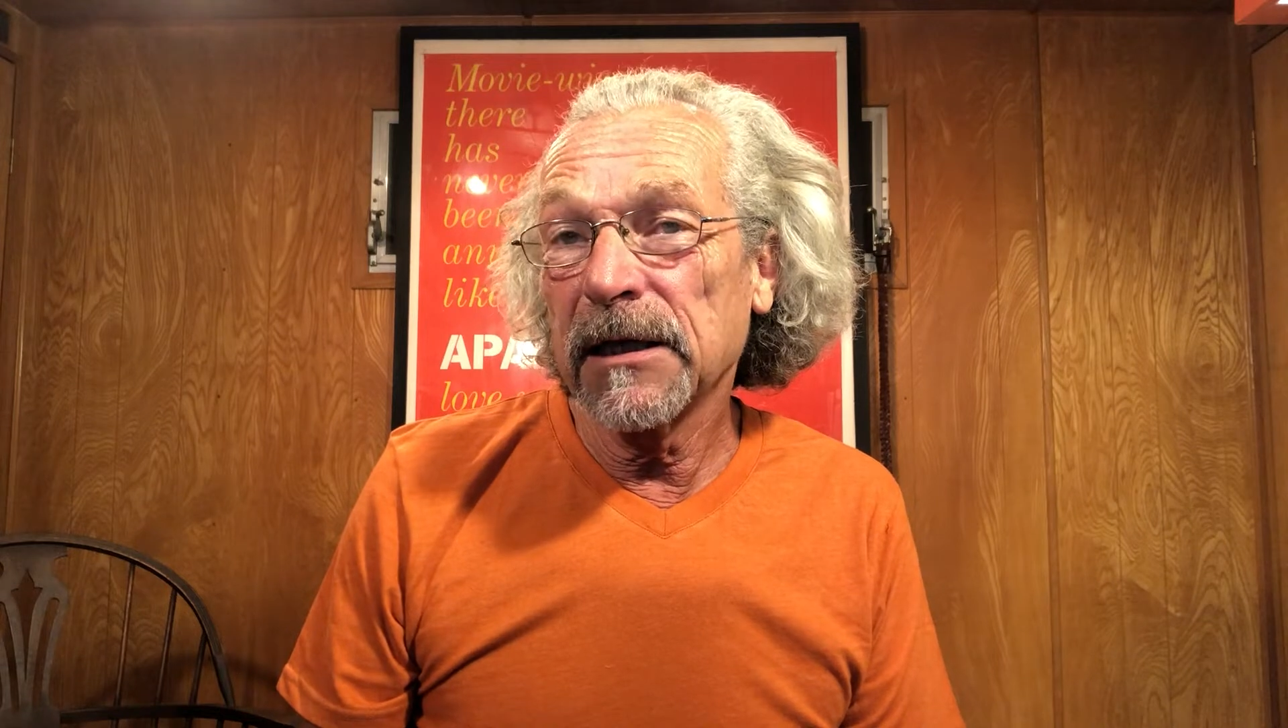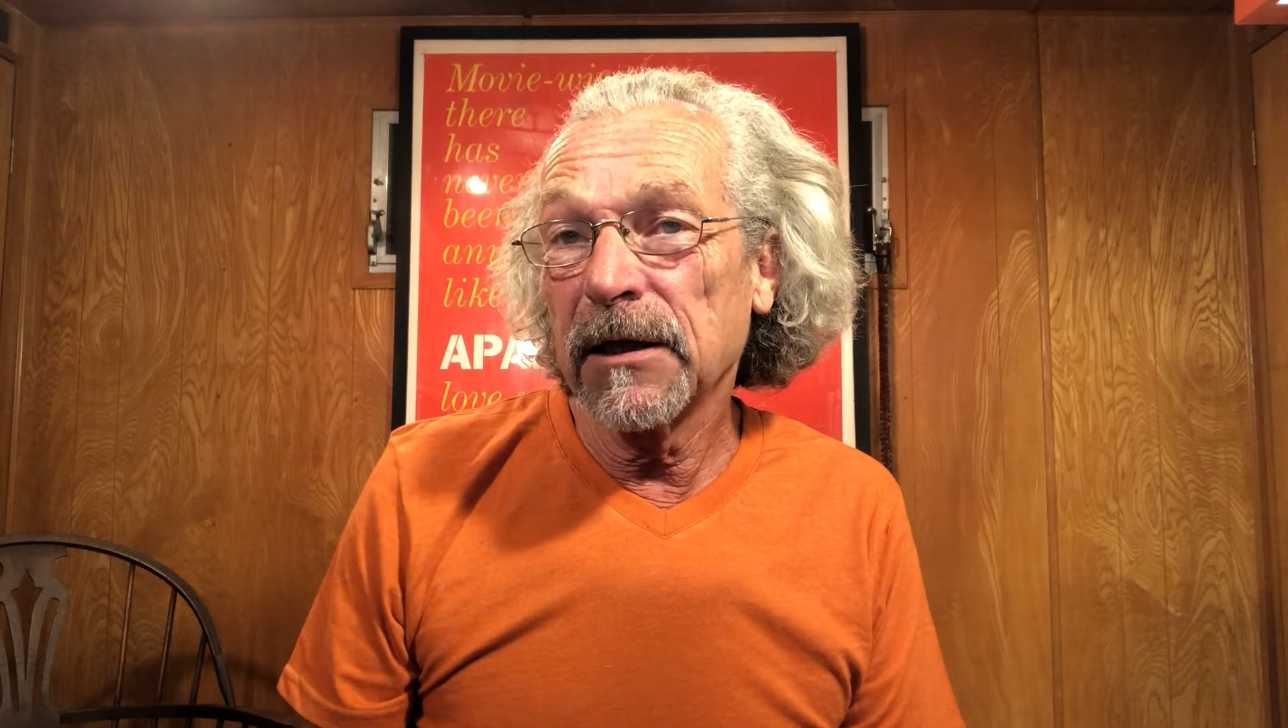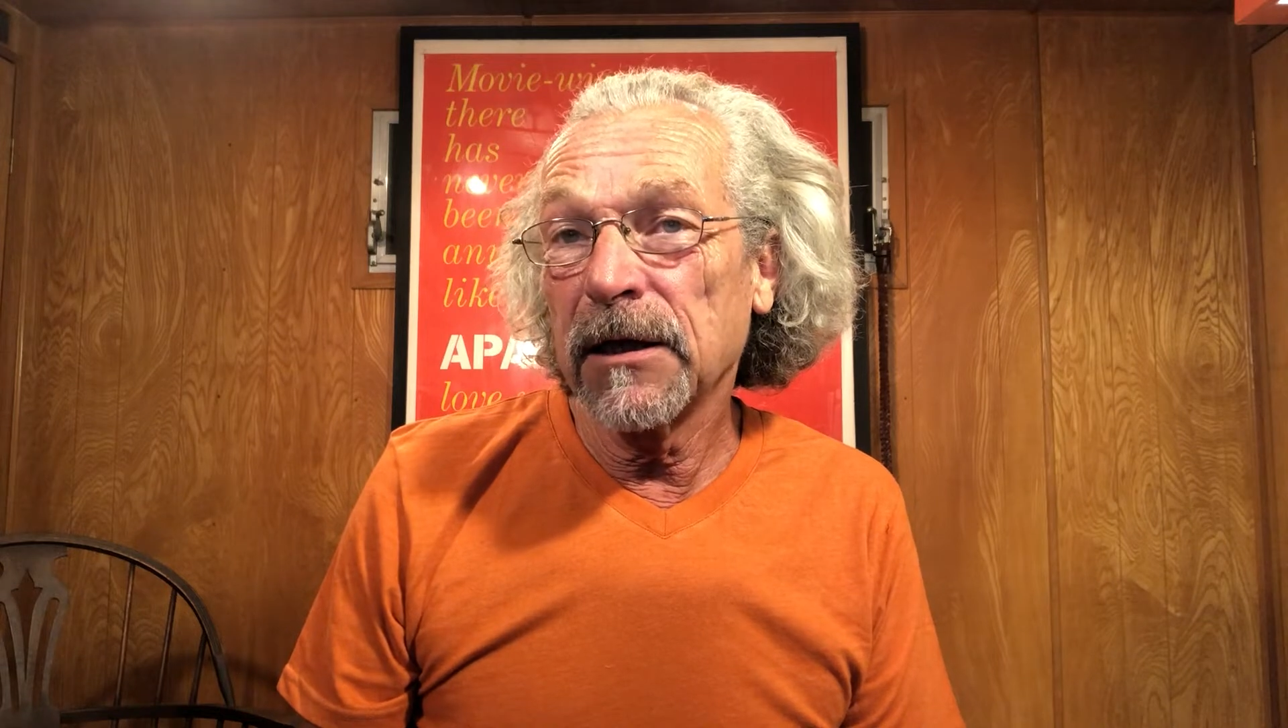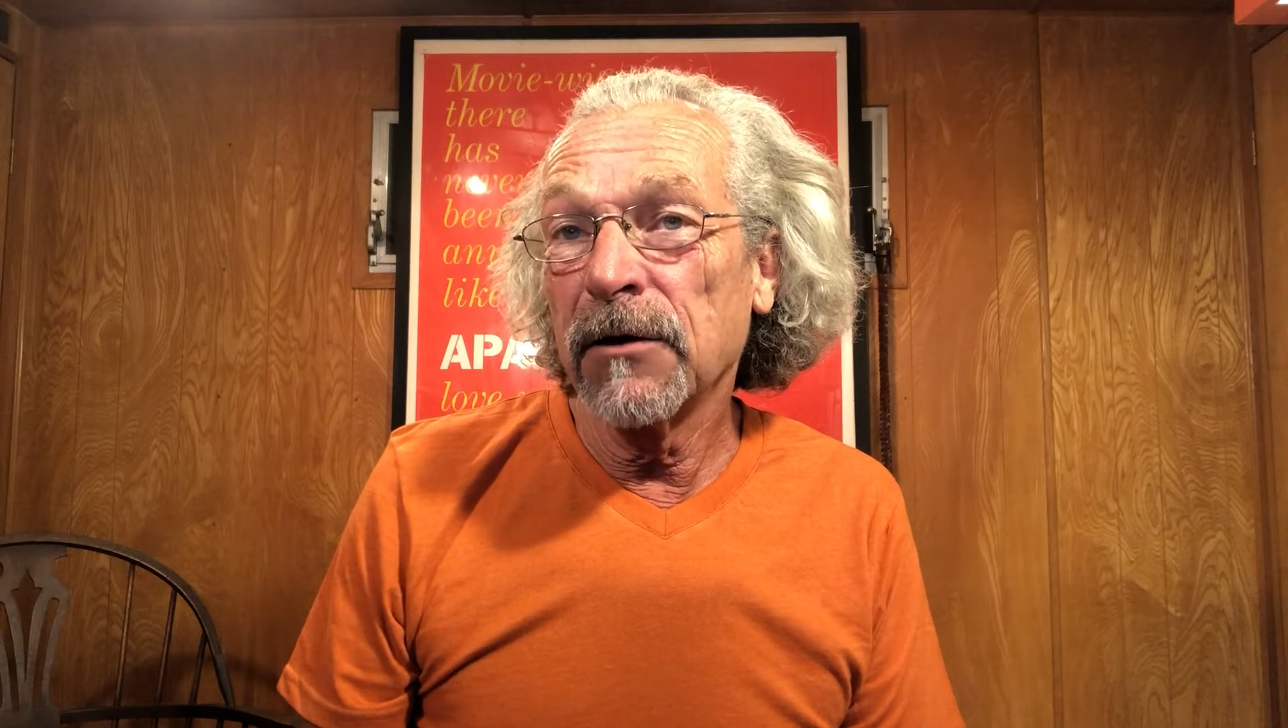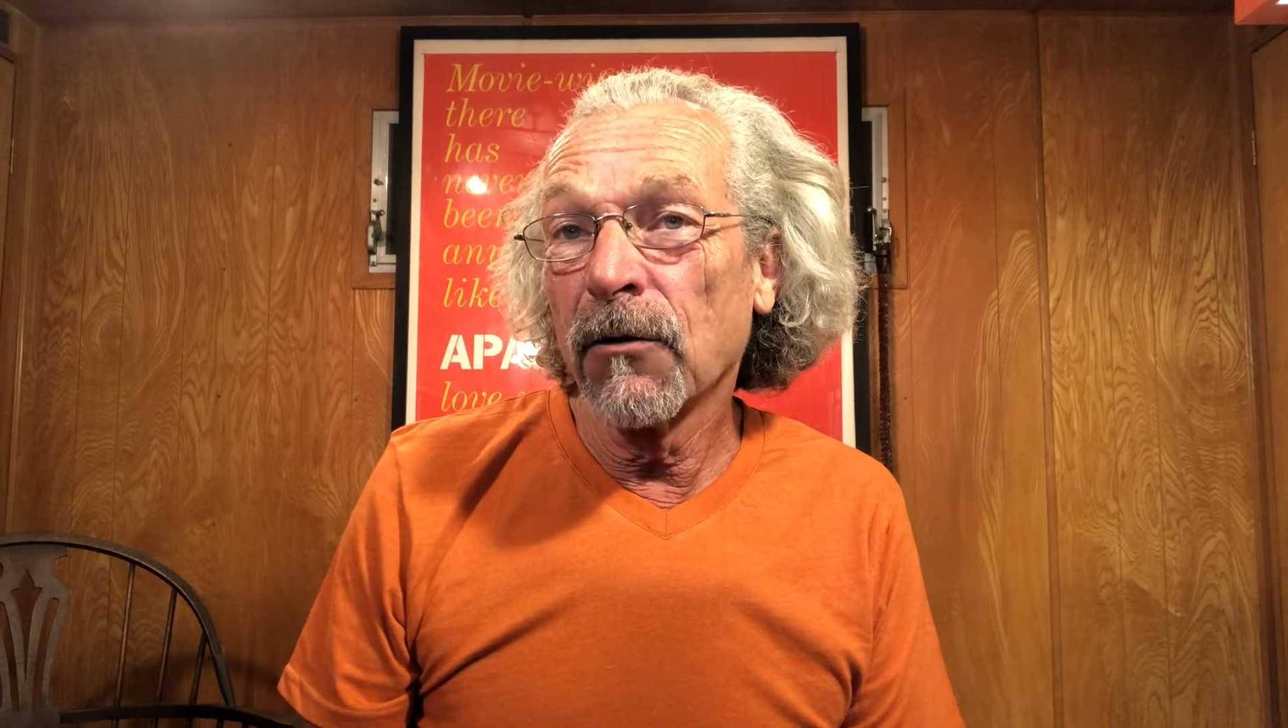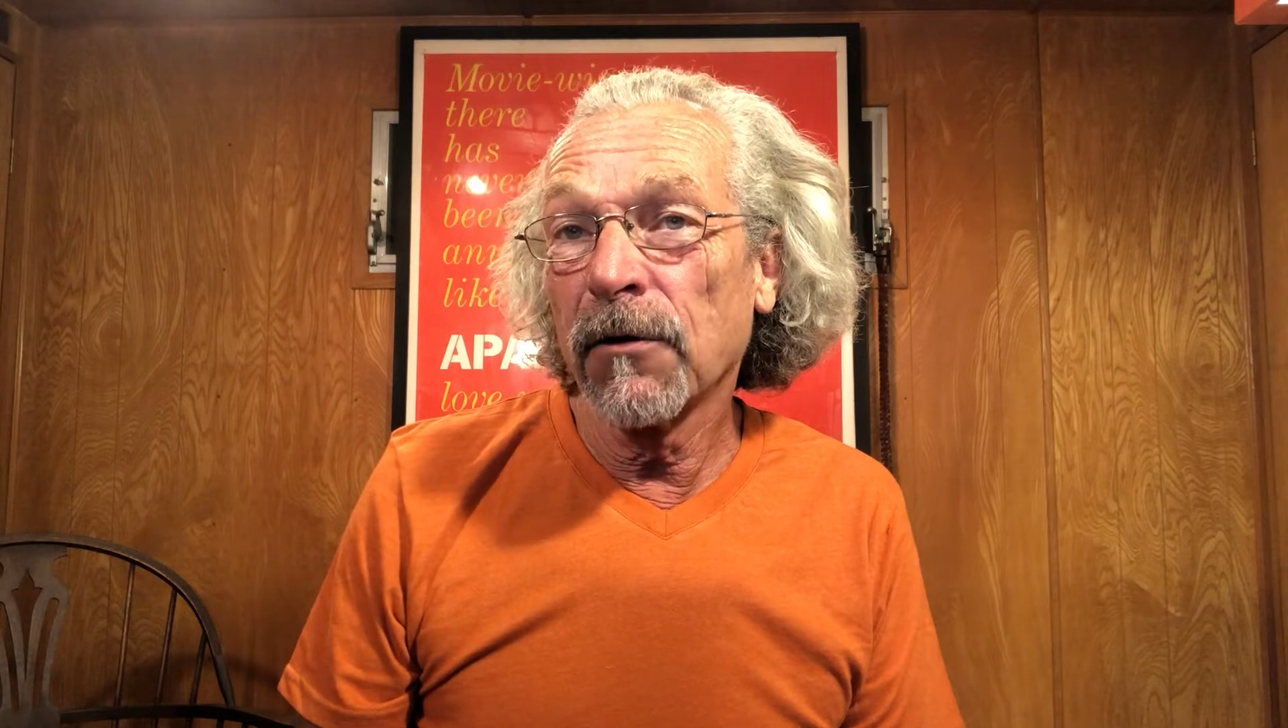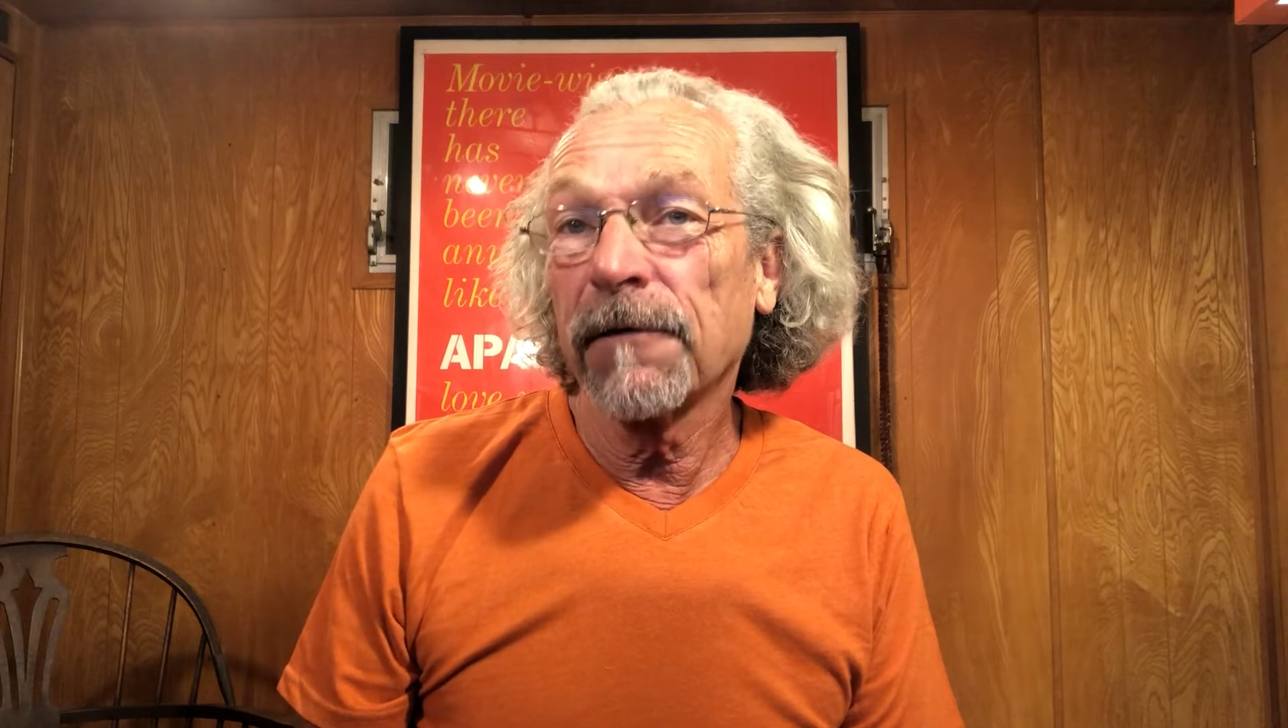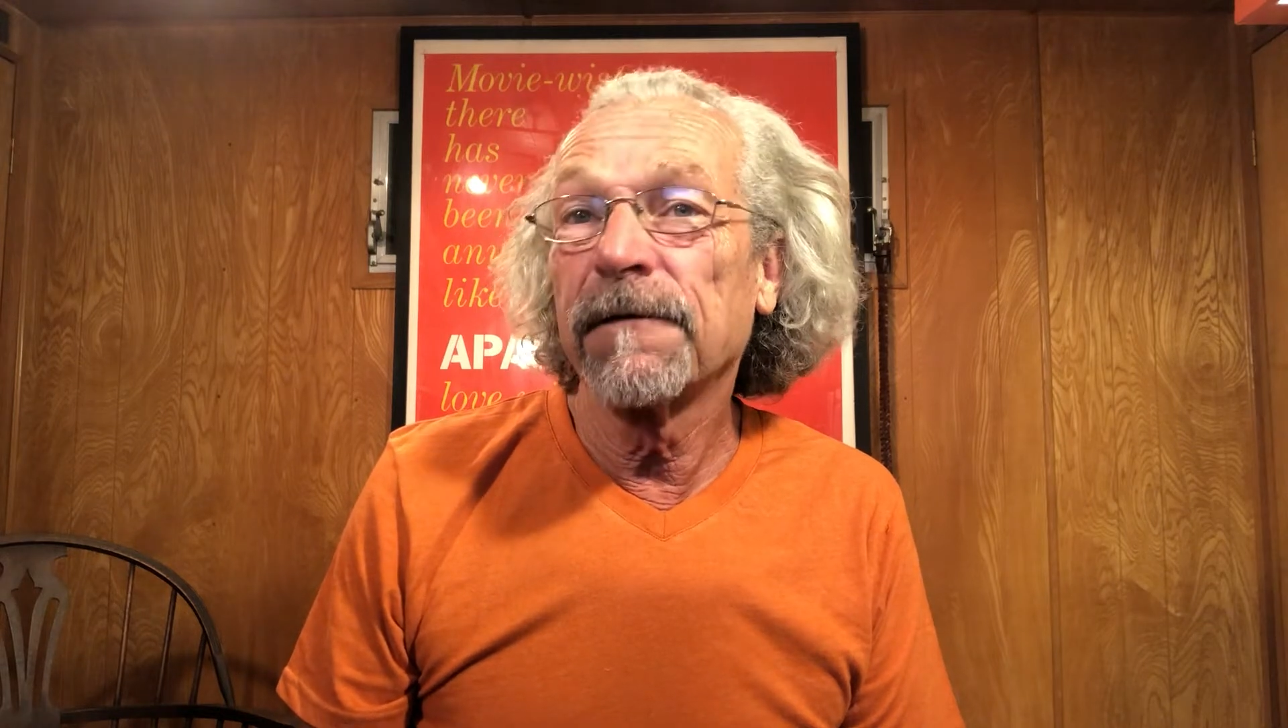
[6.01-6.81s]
the north